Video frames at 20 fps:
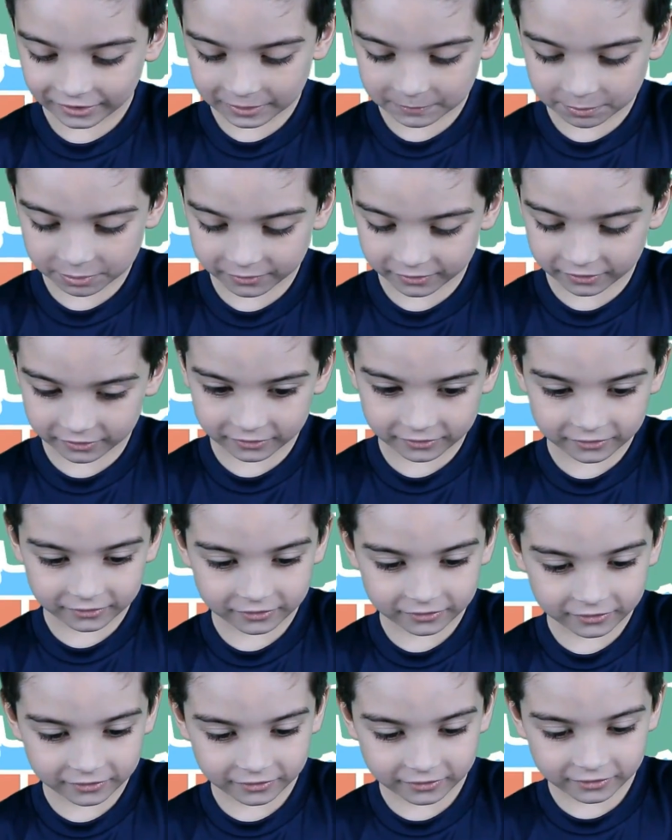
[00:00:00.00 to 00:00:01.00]
Let's put it.
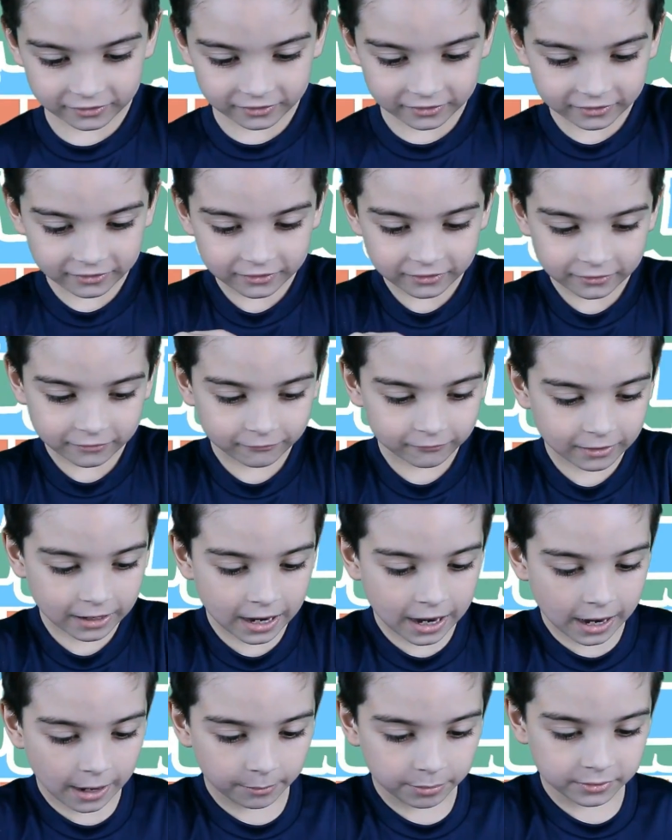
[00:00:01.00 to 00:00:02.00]

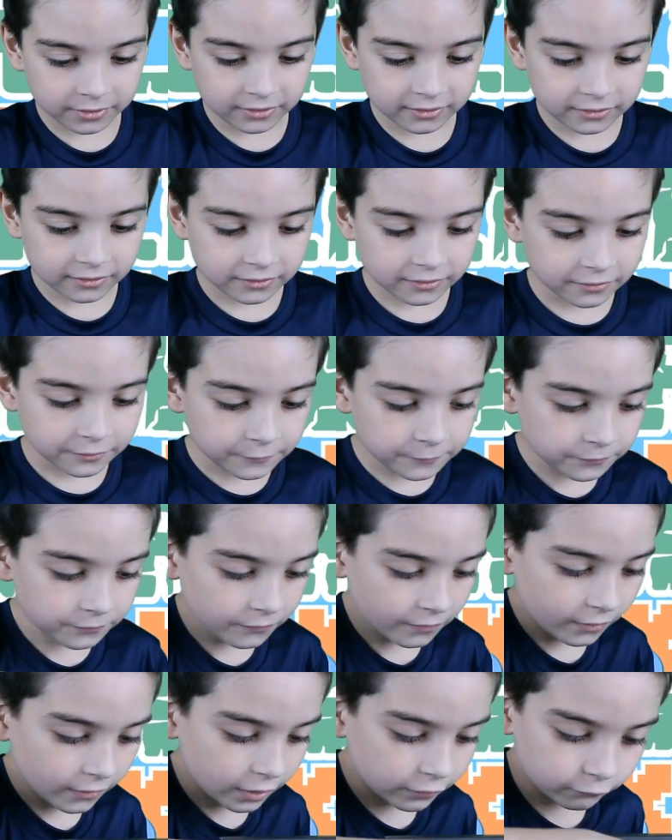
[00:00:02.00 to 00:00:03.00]
What happens
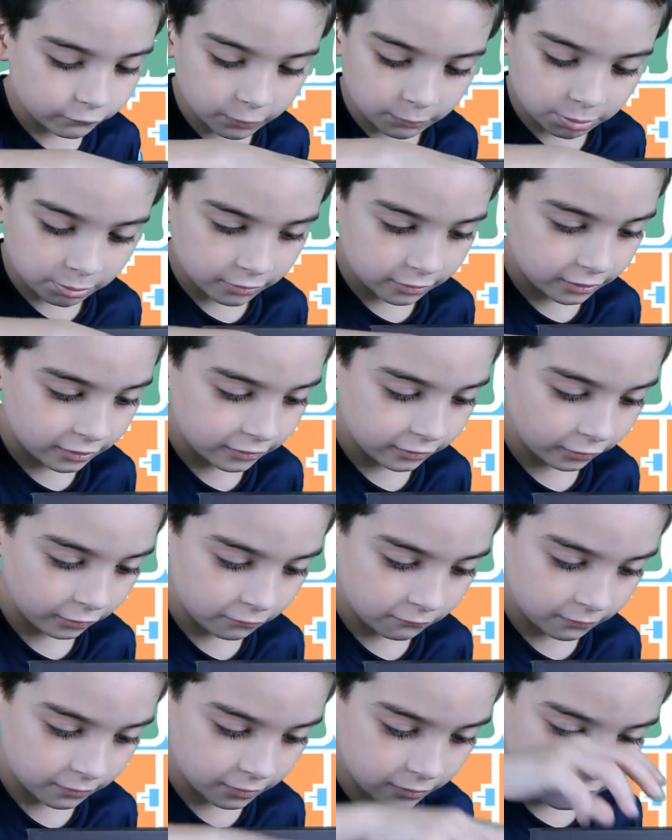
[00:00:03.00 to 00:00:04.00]
if we put
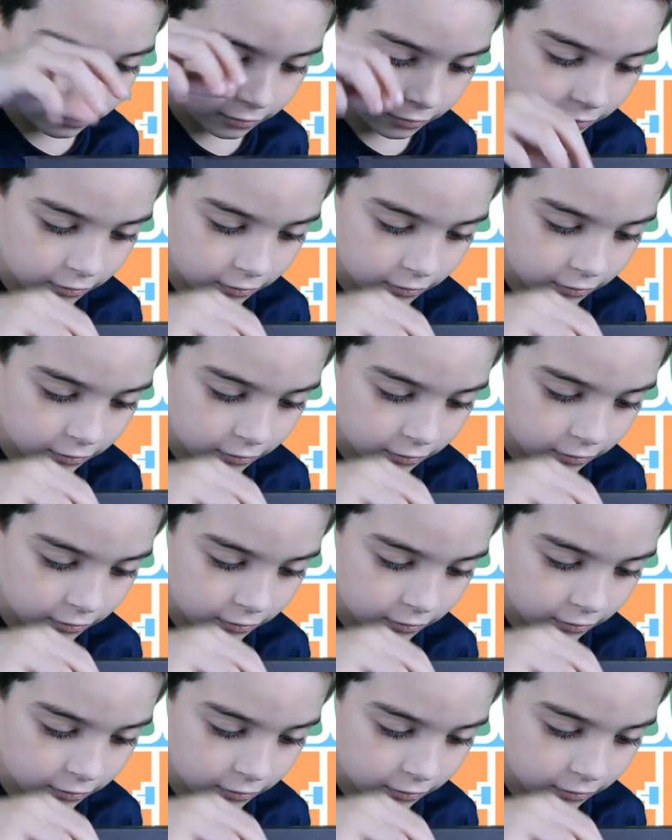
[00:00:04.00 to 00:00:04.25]
another one?